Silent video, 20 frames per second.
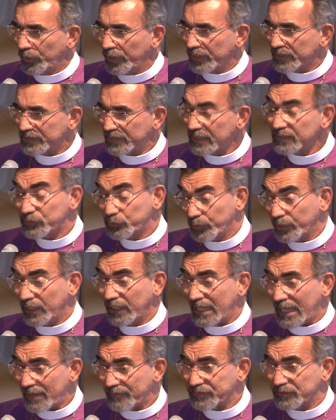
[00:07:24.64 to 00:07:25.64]
Since we
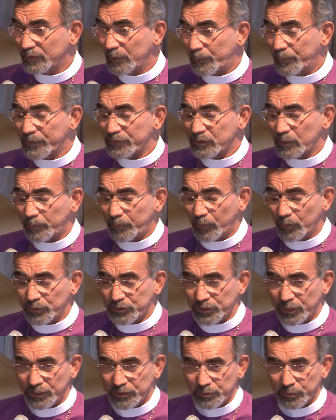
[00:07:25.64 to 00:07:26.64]
left the Episcopal
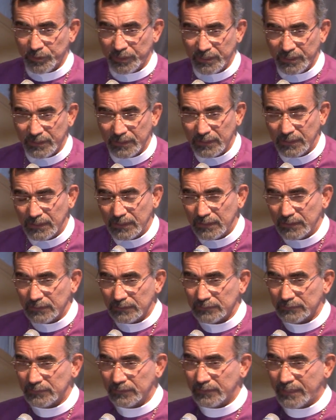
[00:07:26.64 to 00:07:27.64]
Church,
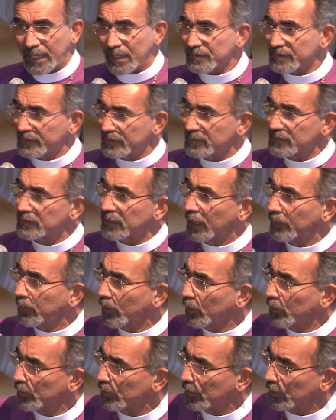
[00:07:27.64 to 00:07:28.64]
the diocese
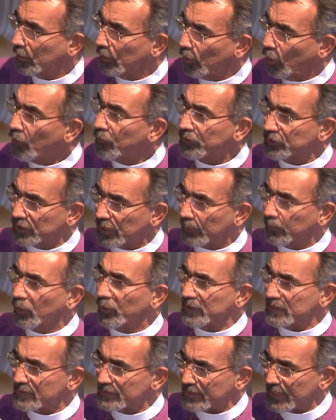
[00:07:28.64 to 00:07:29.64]
over double
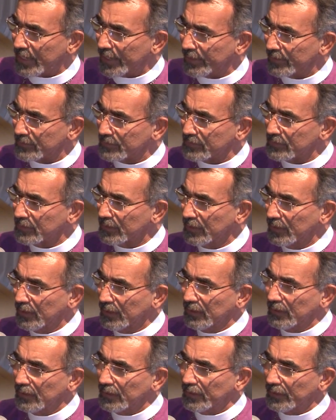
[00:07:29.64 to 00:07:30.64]
in size,
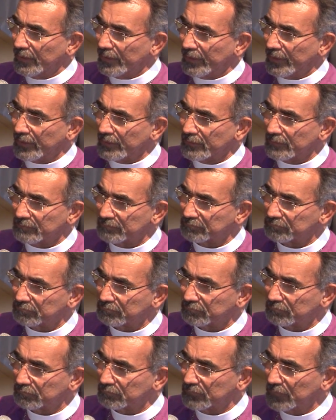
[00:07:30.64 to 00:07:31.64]
and
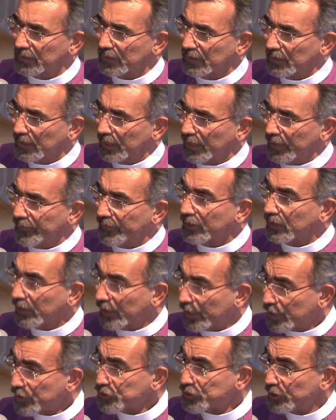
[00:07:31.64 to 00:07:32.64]
the
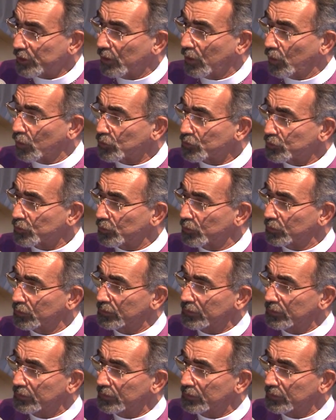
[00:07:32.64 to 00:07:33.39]
clergy also,